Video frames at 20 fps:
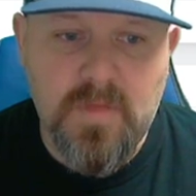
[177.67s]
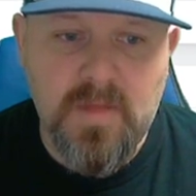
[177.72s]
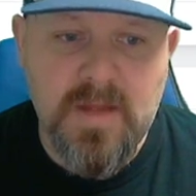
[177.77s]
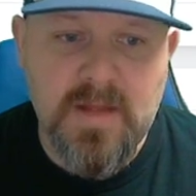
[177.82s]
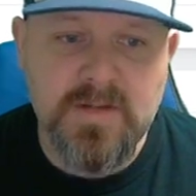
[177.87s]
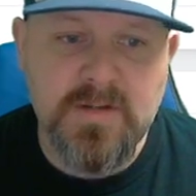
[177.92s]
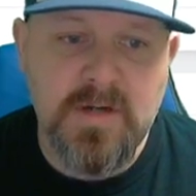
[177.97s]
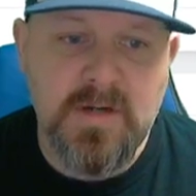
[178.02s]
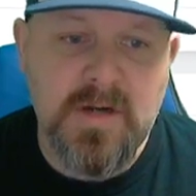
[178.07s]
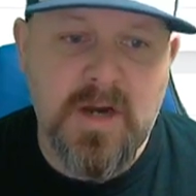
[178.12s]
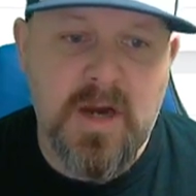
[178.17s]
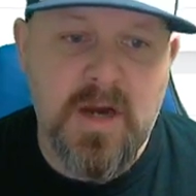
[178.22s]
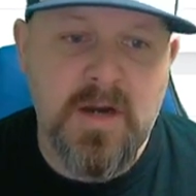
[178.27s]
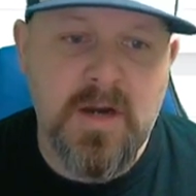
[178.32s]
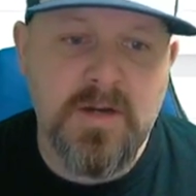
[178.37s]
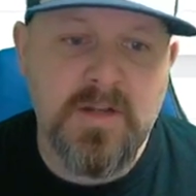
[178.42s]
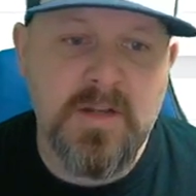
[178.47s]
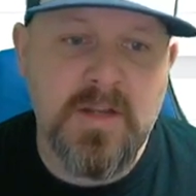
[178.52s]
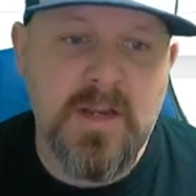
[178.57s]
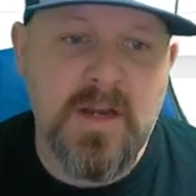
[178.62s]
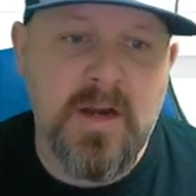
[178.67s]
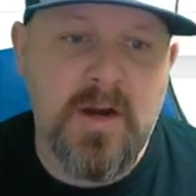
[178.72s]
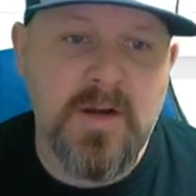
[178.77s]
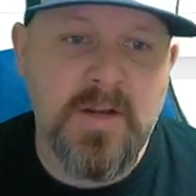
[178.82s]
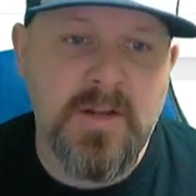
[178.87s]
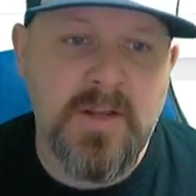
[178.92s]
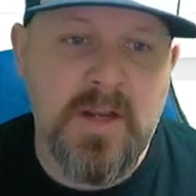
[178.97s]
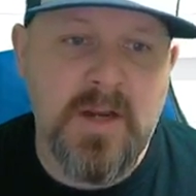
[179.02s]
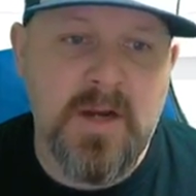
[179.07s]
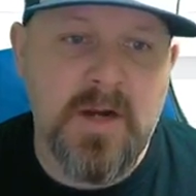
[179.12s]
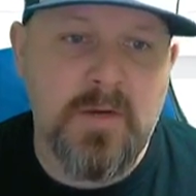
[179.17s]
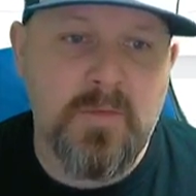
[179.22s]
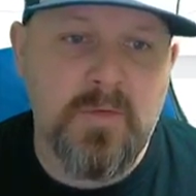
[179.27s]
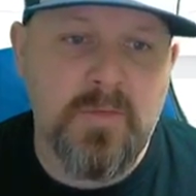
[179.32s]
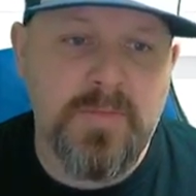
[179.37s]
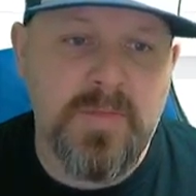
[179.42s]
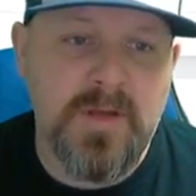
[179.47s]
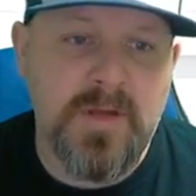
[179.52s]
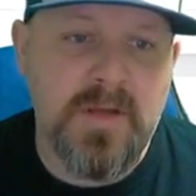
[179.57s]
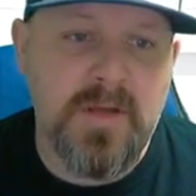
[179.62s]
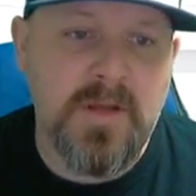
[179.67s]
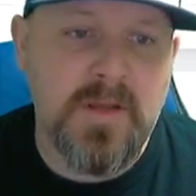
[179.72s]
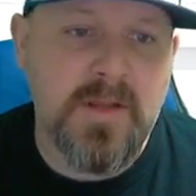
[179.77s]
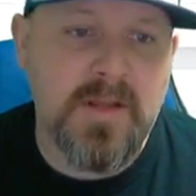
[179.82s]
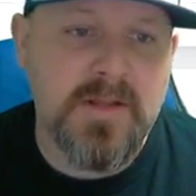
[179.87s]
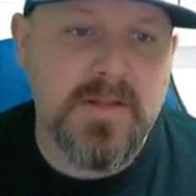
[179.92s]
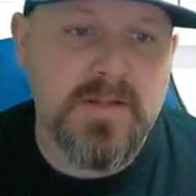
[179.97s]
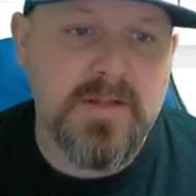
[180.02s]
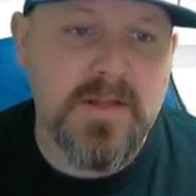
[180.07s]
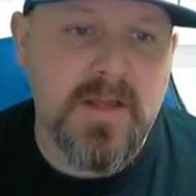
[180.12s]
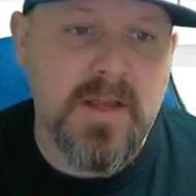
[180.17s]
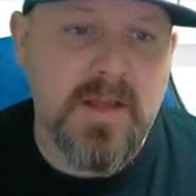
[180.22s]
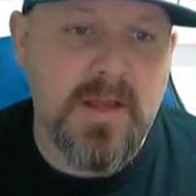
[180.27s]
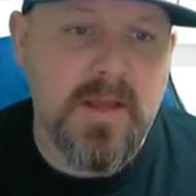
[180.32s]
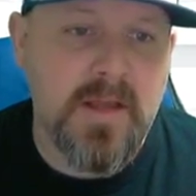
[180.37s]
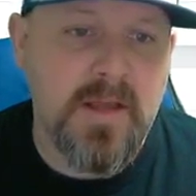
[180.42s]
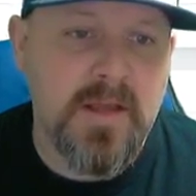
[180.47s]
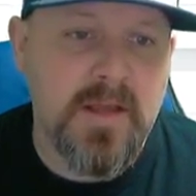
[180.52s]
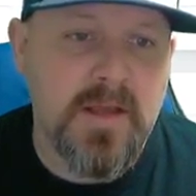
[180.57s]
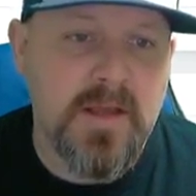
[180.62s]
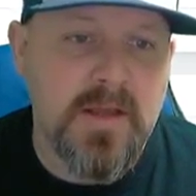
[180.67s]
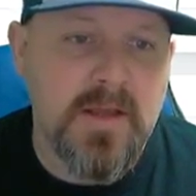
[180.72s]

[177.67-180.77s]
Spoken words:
that's our card, and our year will be, let's say,